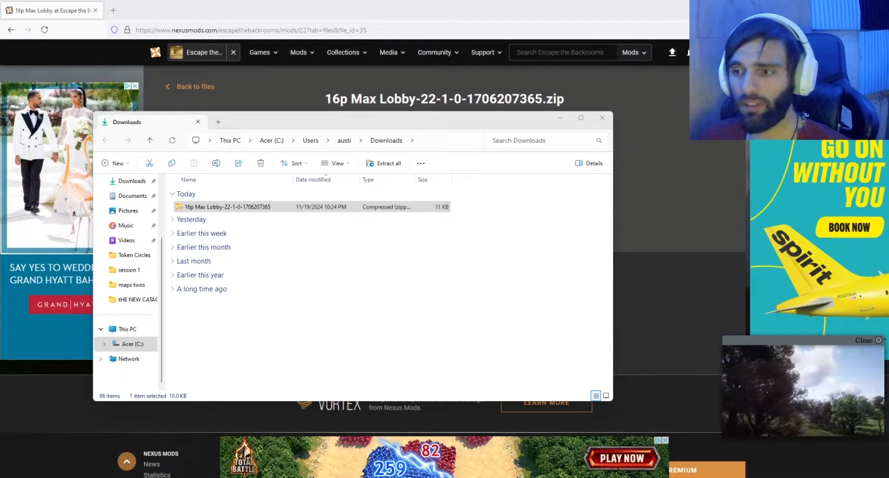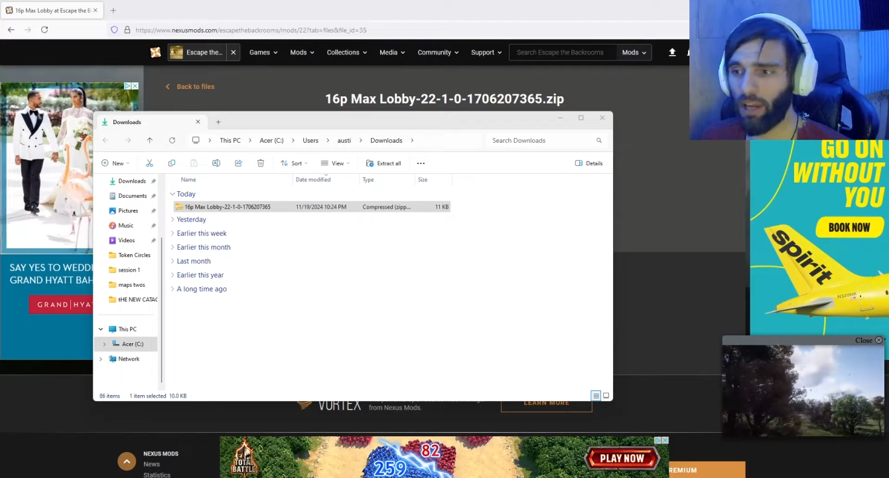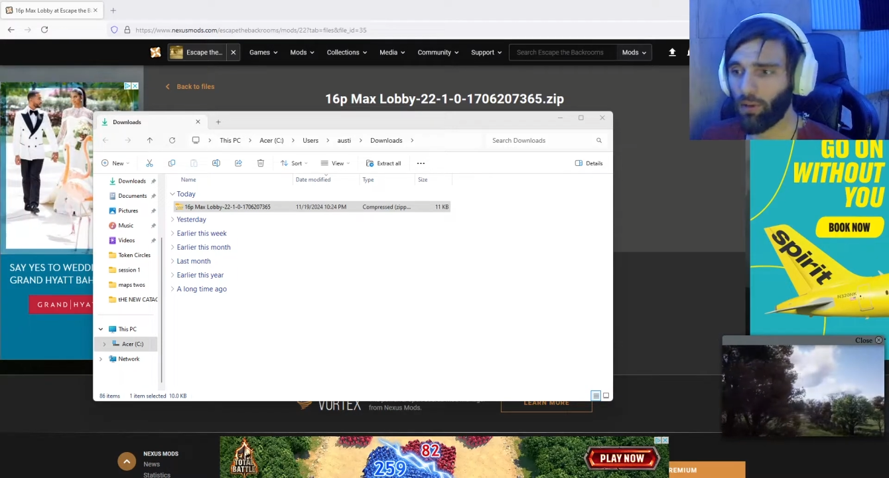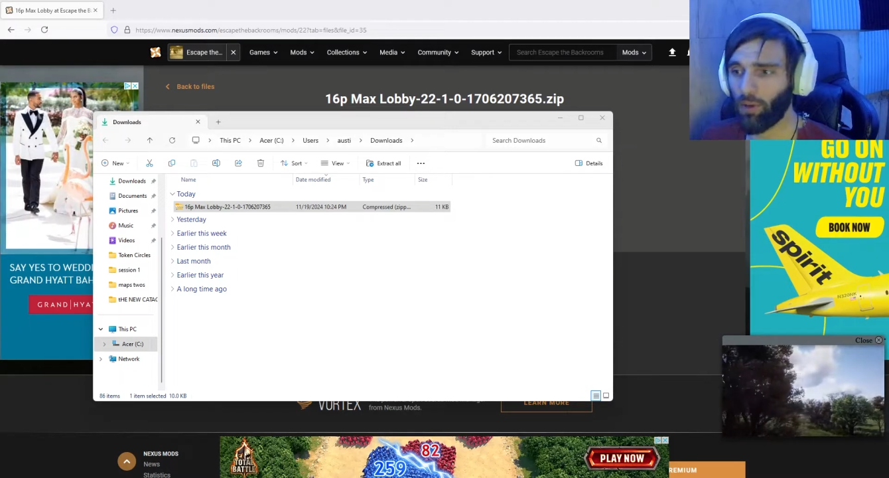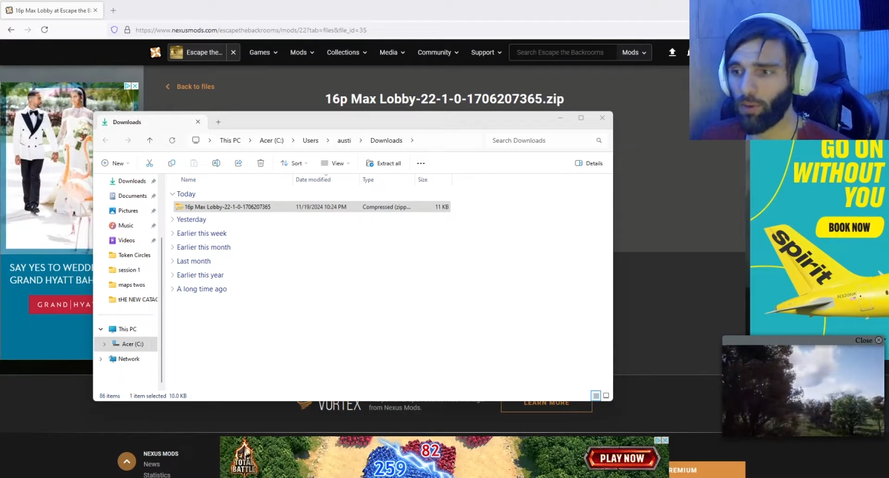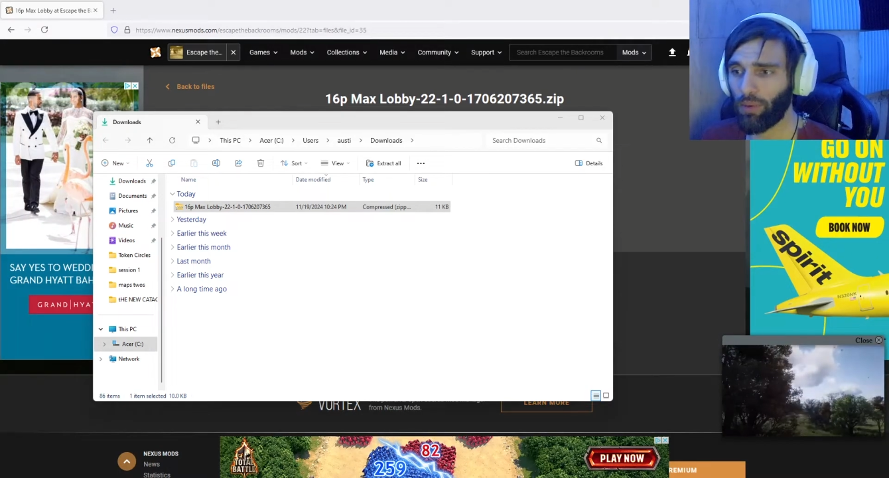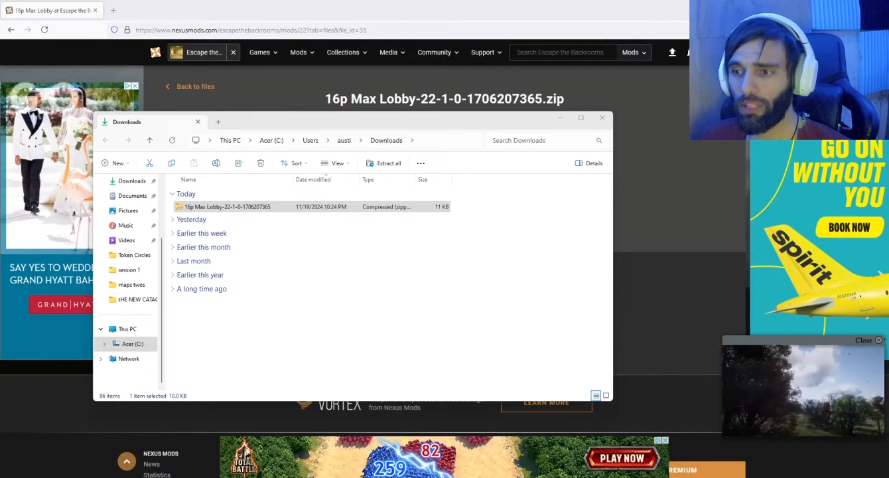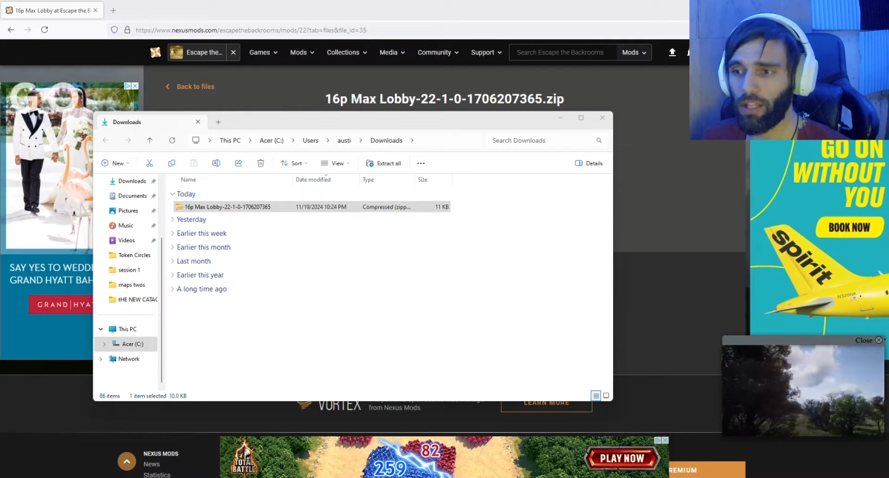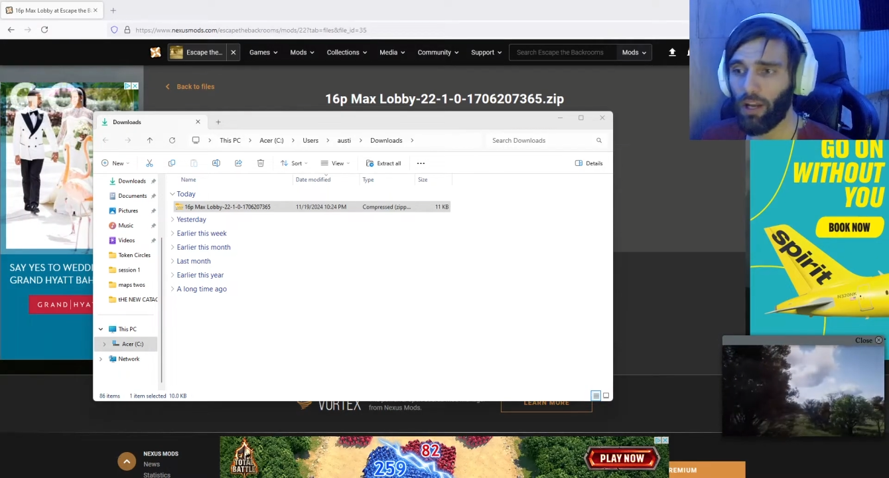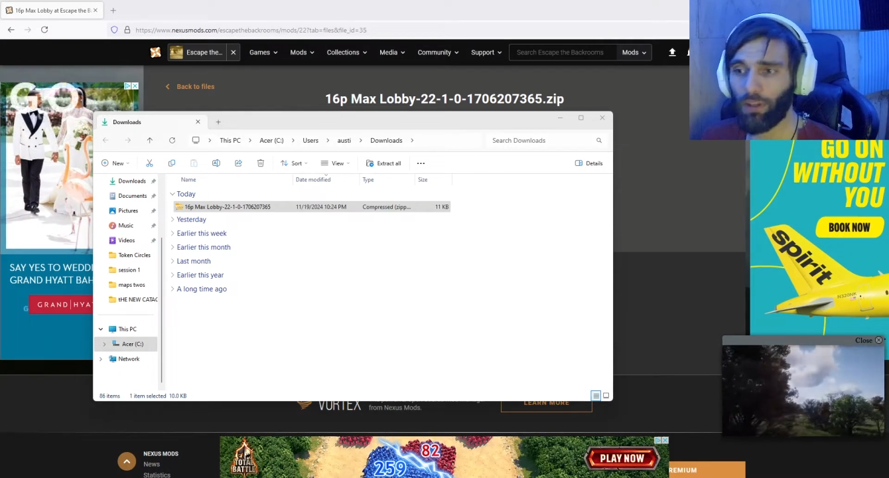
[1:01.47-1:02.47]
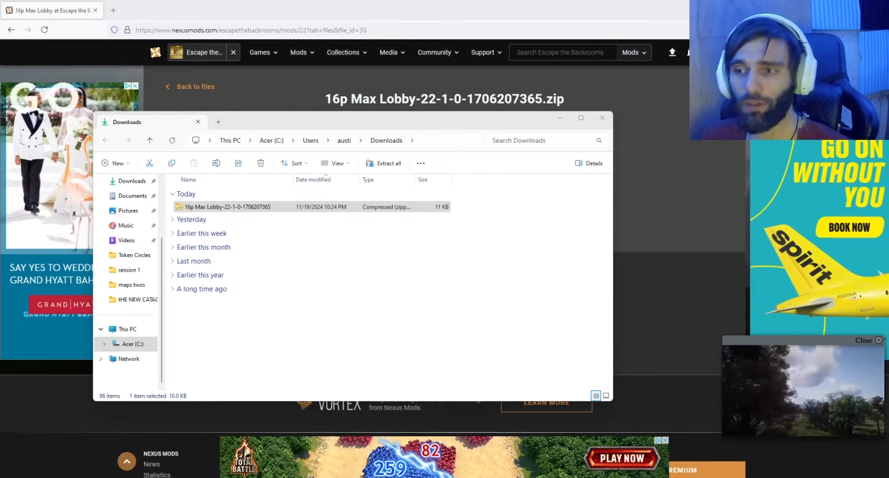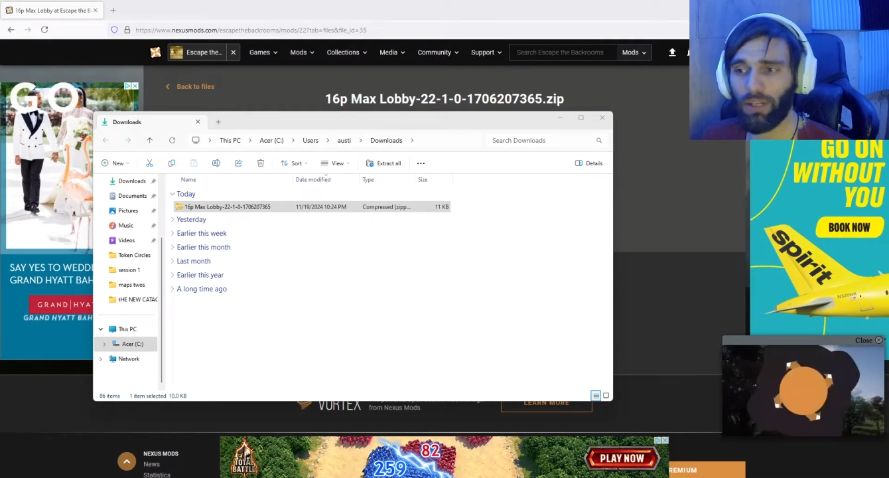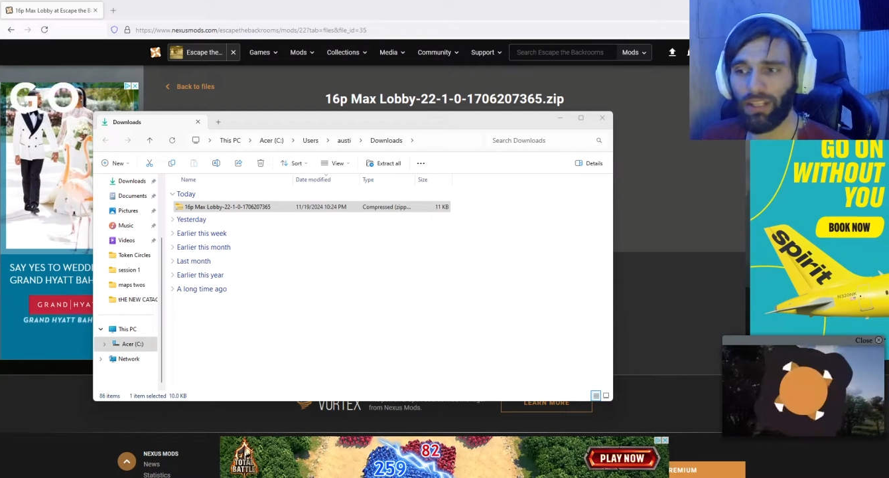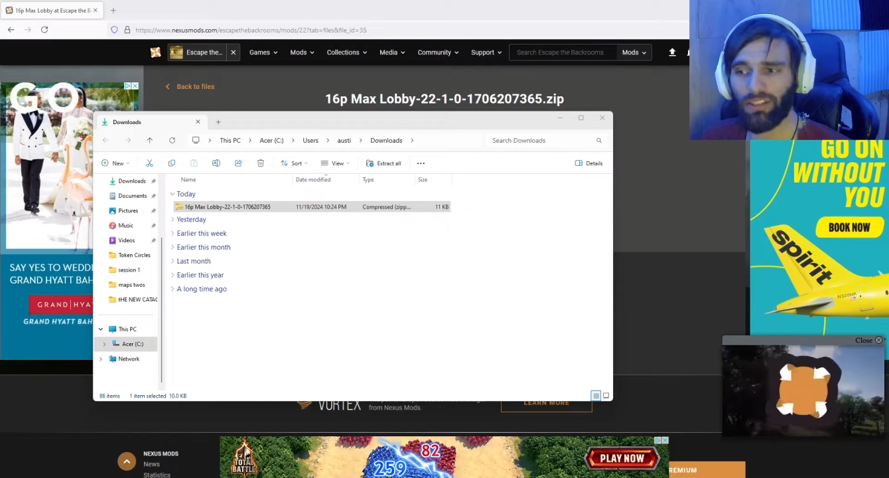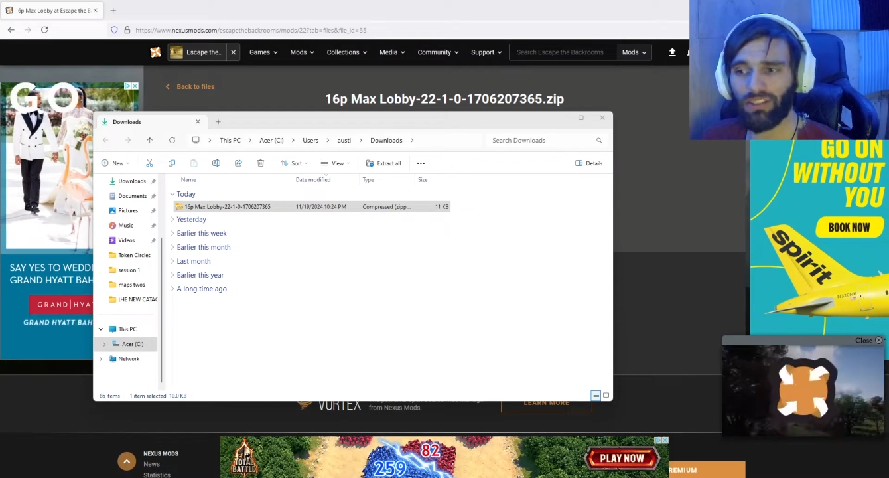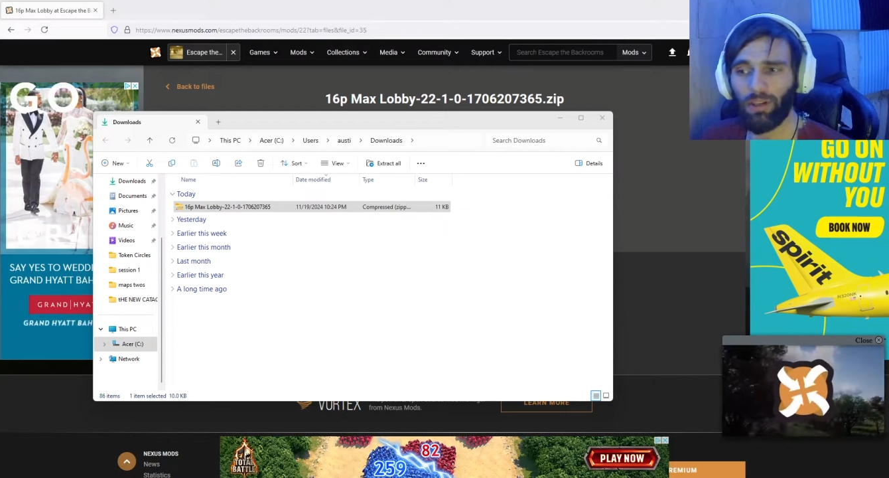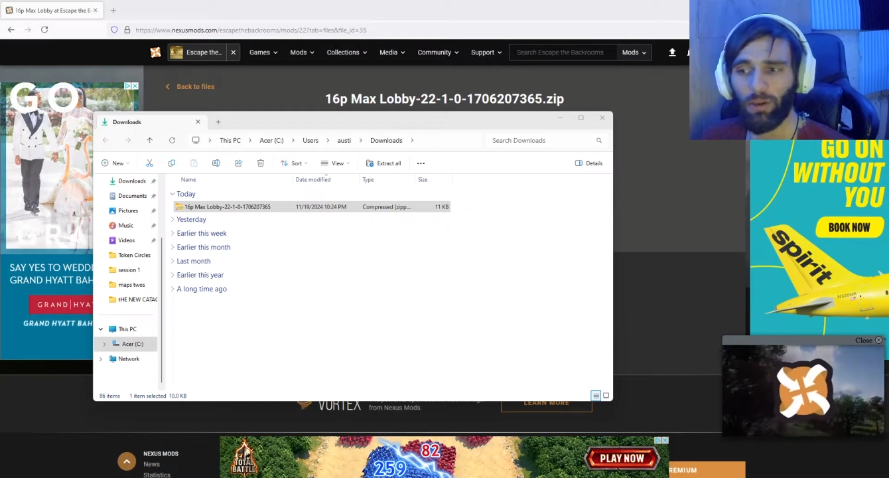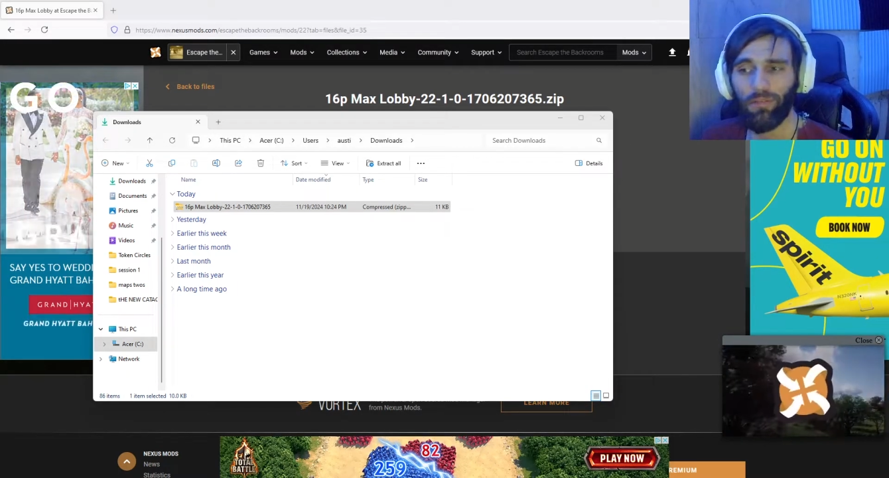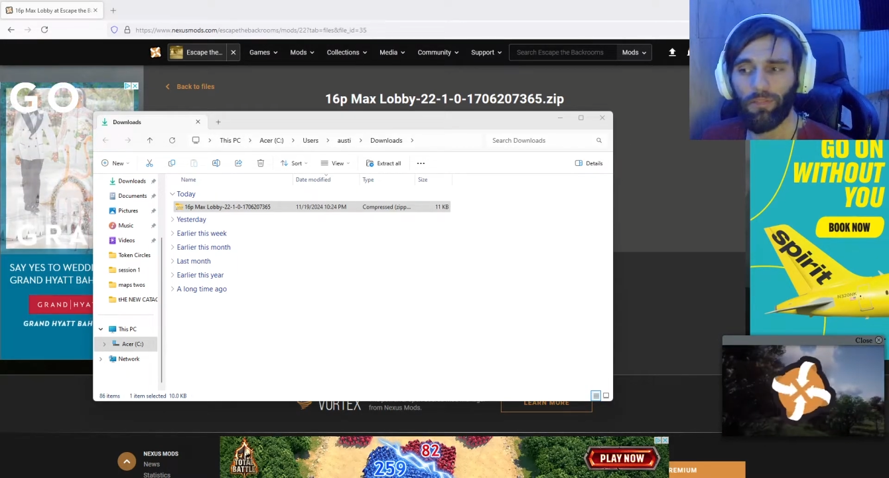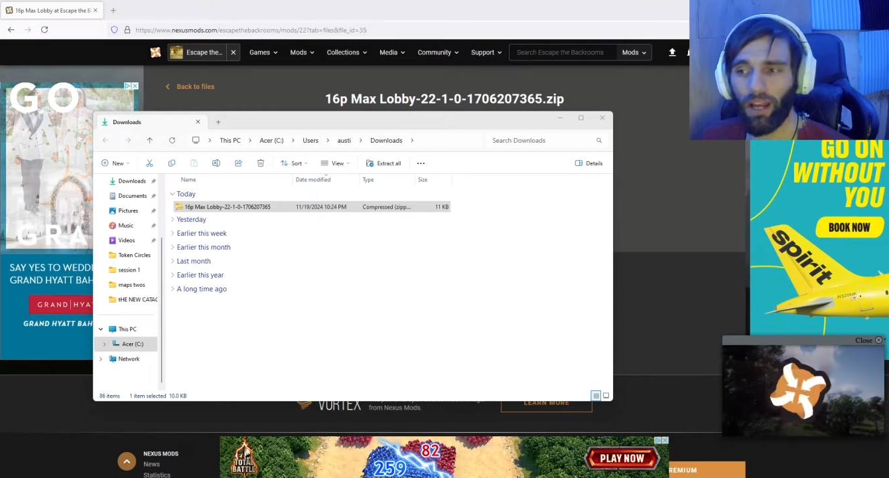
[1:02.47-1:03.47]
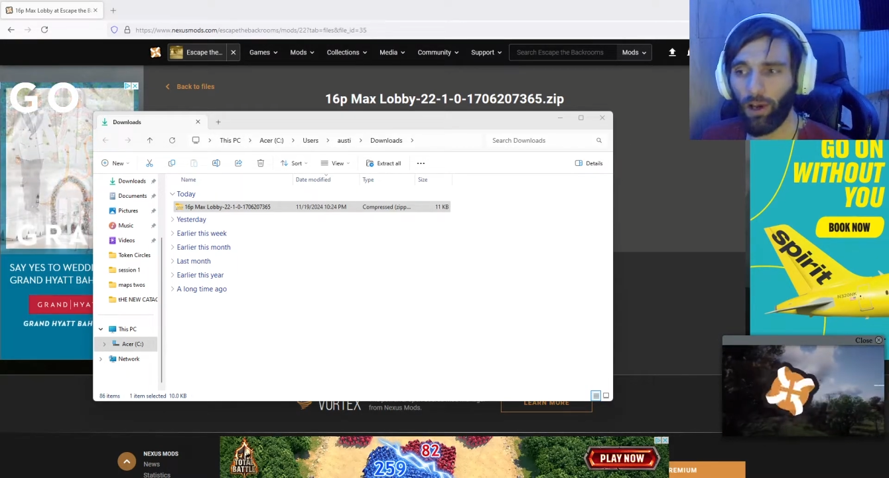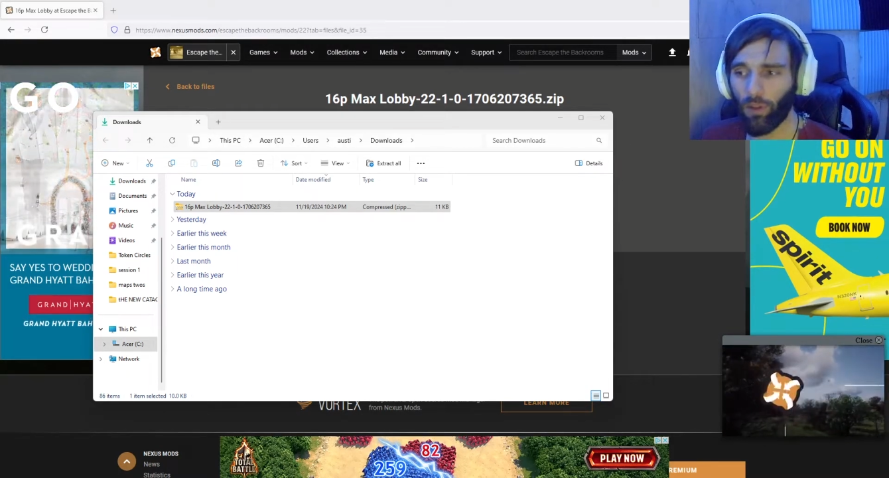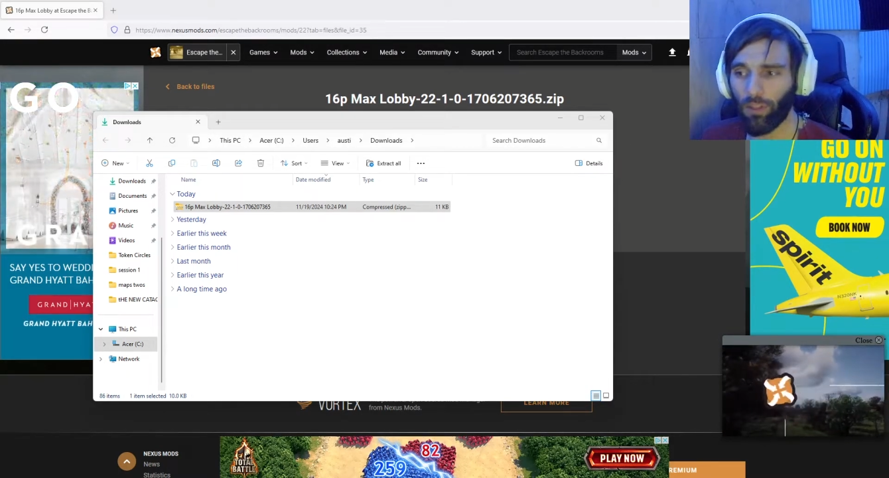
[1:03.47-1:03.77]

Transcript: to download the other necessary file,